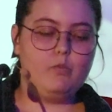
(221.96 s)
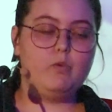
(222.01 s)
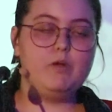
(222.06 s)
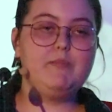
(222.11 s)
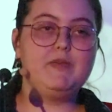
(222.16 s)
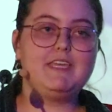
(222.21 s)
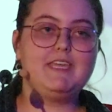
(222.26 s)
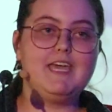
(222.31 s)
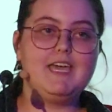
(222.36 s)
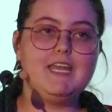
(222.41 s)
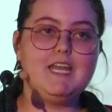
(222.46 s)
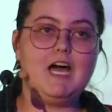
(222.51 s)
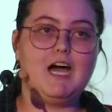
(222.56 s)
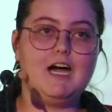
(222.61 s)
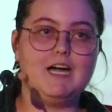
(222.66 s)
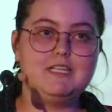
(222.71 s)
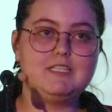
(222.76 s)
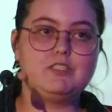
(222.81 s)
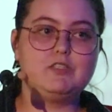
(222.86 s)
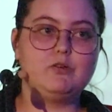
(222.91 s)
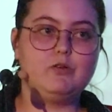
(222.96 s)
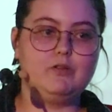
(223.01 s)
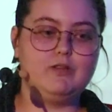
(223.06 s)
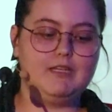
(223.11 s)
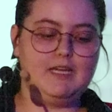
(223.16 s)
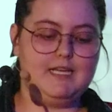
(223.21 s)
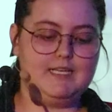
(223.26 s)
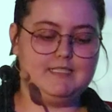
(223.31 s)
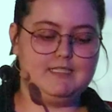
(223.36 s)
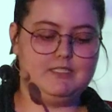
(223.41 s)
We began high
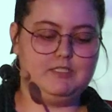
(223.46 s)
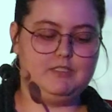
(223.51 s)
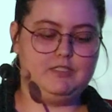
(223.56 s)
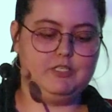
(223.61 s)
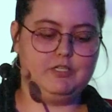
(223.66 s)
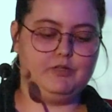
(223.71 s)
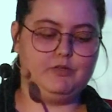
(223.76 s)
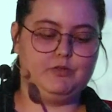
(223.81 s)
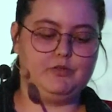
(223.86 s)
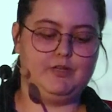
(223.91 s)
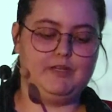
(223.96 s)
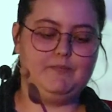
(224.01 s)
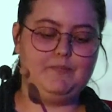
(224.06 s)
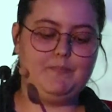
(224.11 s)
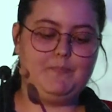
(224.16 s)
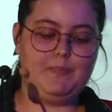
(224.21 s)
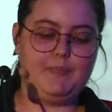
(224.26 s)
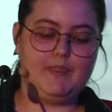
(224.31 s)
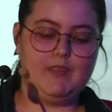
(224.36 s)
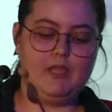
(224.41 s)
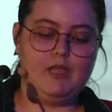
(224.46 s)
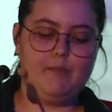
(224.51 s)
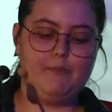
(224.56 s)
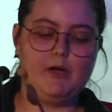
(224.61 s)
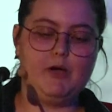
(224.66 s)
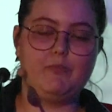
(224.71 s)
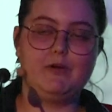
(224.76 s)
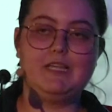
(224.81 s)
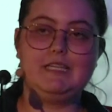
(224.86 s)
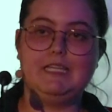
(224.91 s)
school as children,
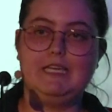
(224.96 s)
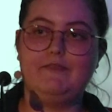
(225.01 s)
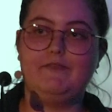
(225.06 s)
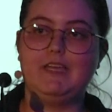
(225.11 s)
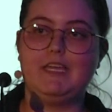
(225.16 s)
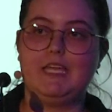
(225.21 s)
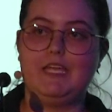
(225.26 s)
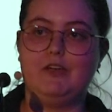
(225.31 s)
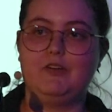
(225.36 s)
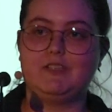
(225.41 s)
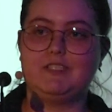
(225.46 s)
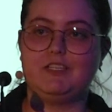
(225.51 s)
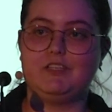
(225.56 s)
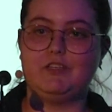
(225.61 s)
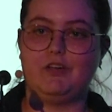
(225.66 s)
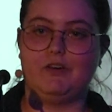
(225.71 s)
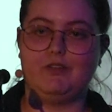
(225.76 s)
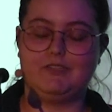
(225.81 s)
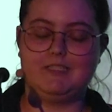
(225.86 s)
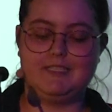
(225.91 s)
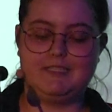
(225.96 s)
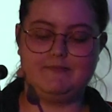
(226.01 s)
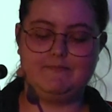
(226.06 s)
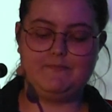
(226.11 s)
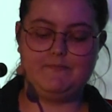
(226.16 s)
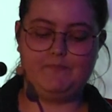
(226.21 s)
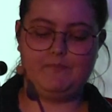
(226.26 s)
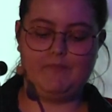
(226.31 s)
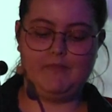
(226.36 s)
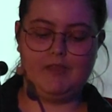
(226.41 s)
but we're leaving here as
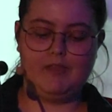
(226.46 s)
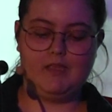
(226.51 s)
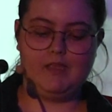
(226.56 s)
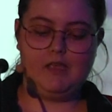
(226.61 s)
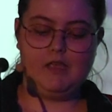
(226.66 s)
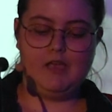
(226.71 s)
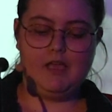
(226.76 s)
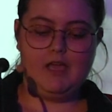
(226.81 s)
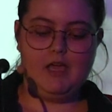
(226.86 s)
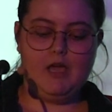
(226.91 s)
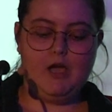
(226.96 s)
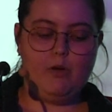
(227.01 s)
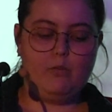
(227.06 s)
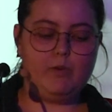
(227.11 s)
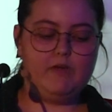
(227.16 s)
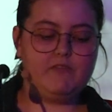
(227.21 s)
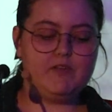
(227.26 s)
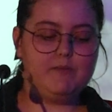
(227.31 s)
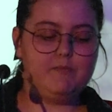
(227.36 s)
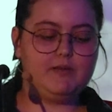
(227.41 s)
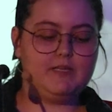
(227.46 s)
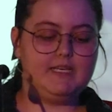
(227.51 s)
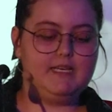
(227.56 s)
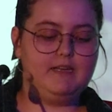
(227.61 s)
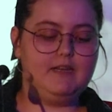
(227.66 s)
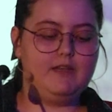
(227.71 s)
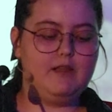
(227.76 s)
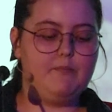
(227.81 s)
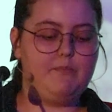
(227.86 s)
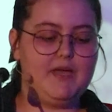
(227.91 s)
adults. We've
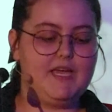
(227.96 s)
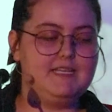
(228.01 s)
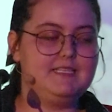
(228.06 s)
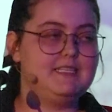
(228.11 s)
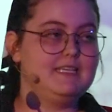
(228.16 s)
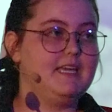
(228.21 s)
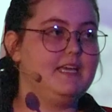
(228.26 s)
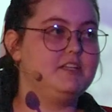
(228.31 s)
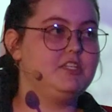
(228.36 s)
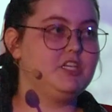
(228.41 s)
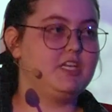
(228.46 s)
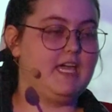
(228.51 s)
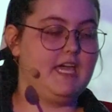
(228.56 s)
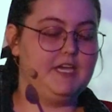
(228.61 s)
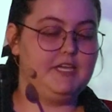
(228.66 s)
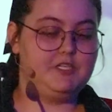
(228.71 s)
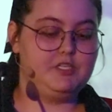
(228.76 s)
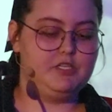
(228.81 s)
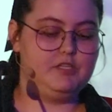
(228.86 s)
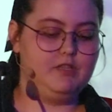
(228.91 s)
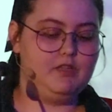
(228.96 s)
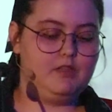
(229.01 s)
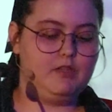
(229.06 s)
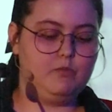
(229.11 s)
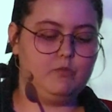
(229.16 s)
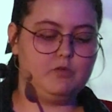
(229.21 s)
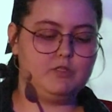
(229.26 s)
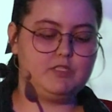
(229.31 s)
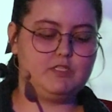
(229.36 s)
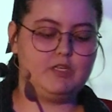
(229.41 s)
completed a basic education
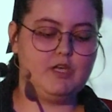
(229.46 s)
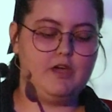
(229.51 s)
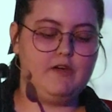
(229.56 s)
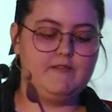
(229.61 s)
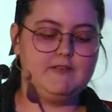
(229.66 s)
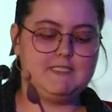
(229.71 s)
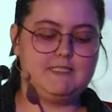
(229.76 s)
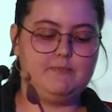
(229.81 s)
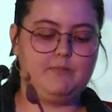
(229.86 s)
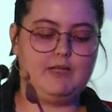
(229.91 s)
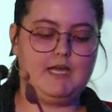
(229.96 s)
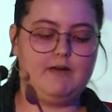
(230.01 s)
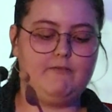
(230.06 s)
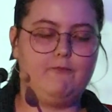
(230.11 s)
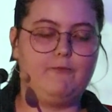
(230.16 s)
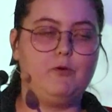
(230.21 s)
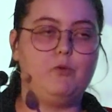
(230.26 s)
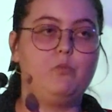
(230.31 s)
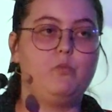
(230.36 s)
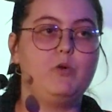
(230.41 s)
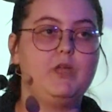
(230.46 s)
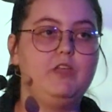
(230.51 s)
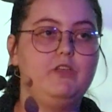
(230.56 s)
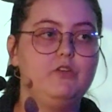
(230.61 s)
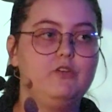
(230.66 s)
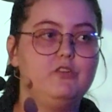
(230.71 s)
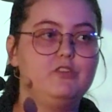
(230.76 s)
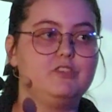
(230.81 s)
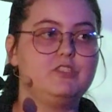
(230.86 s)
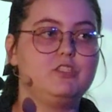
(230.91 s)
that will serve as the platform we
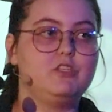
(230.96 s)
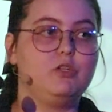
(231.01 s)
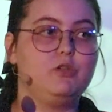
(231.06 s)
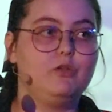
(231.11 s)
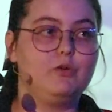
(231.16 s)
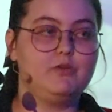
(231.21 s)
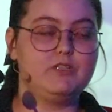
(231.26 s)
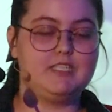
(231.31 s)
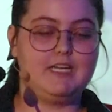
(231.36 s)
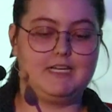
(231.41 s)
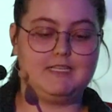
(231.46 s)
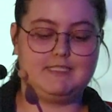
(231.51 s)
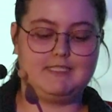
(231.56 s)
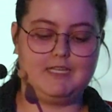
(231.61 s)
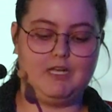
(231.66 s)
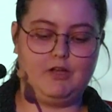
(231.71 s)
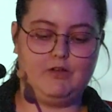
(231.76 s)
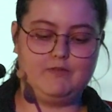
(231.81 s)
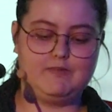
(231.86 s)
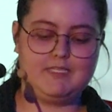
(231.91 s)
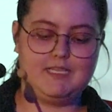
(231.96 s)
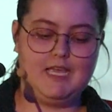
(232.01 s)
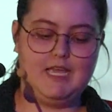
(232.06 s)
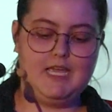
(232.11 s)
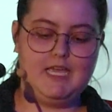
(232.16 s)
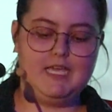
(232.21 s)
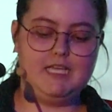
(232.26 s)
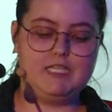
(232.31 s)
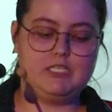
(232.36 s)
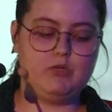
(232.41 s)
use to launch ourselves
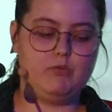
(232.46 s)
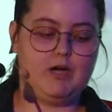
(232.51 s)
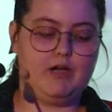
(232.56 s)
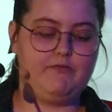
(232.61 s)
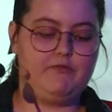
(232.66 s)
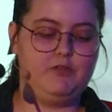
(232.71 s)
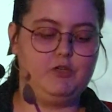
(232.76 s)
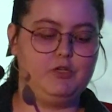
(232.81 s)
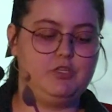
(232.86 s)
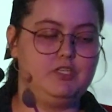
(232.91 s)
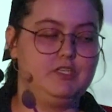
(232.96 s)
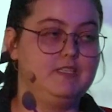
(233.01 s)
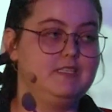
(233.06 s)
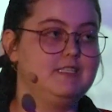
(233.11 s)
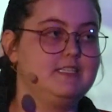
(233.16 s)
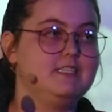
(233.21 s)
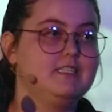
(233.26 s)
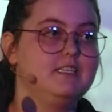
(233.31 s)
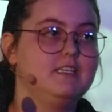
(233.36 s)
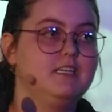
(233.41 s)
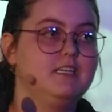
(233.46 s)
into our futures.